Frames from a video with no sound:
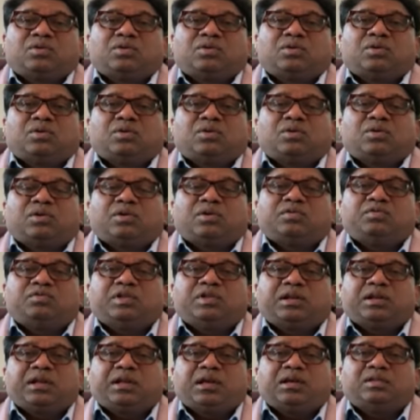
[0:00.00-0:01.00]
So
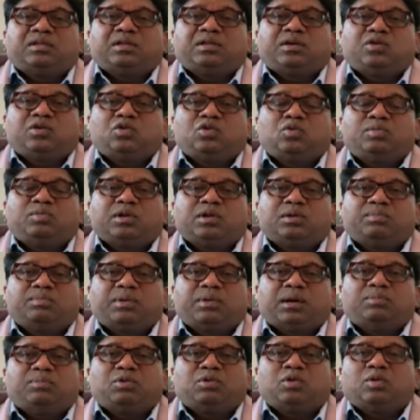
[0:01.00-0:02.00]
if they take the
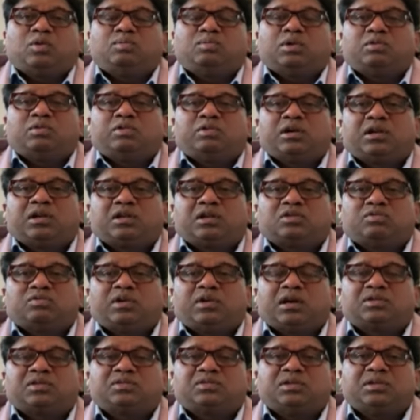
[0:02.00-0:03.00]
human papillomavirus
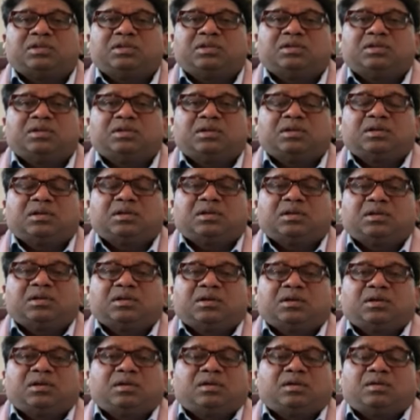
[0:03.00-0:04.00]
vaccine,
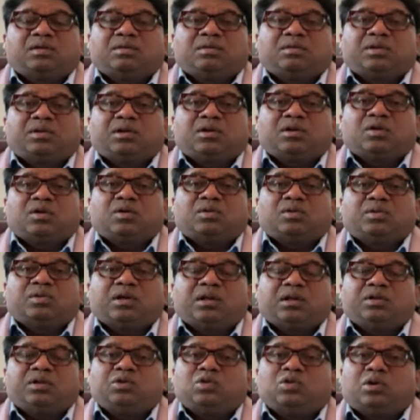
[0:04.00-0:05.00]
you know,
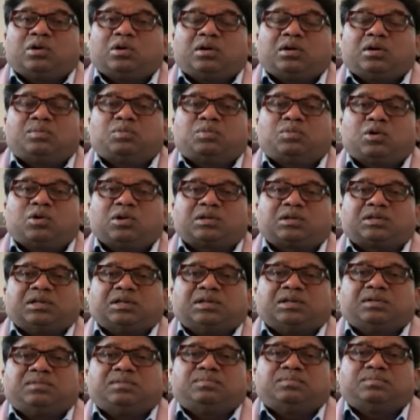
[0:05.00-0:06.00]
then you are
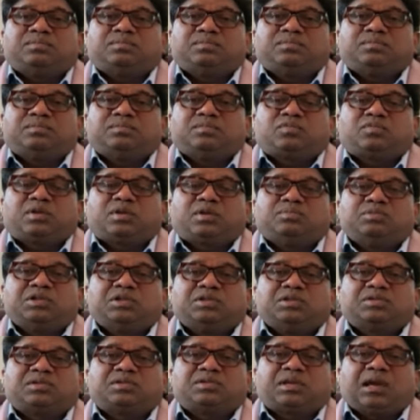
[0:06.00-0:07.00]
protected from
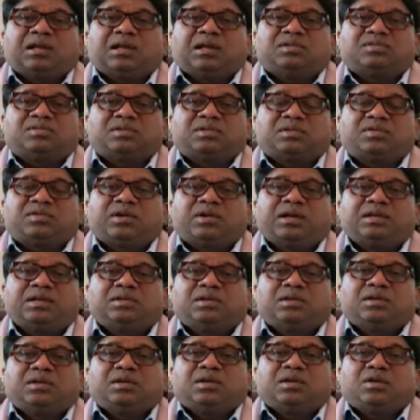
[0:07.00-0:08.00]
this cancer, right?
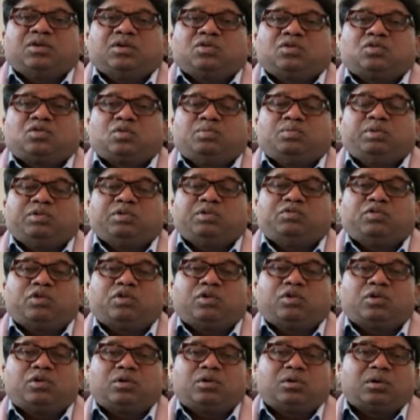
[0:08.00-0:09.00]
So
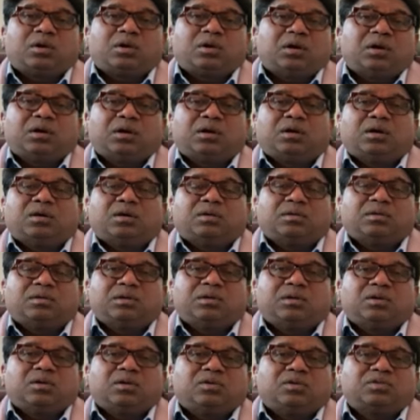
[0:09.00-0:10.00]
before,
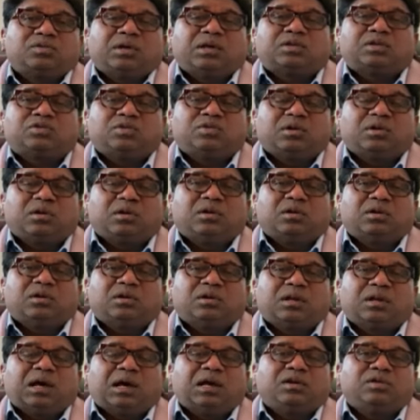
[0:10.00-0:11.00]
you know,
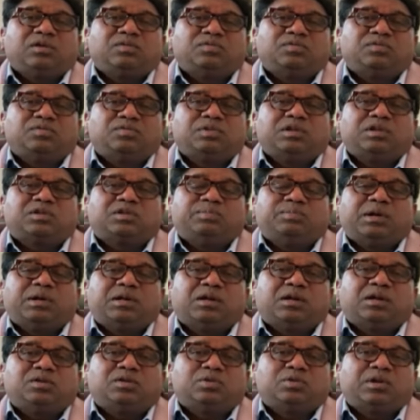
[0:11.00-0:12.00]
sexual life, it's
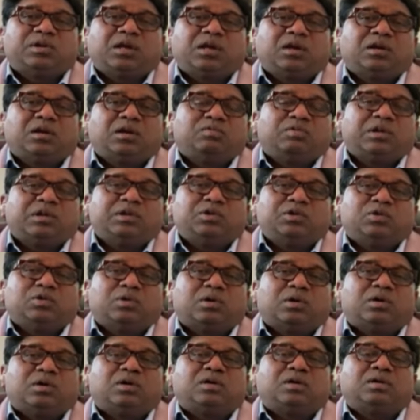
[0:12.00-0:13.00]
better to take when
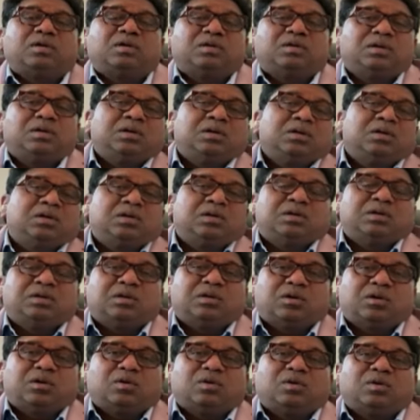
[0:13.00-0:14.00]
you are,
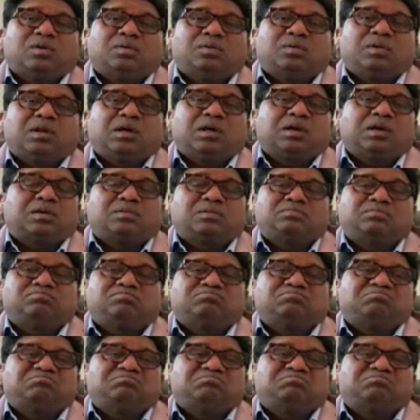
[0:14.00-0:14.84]
you know, like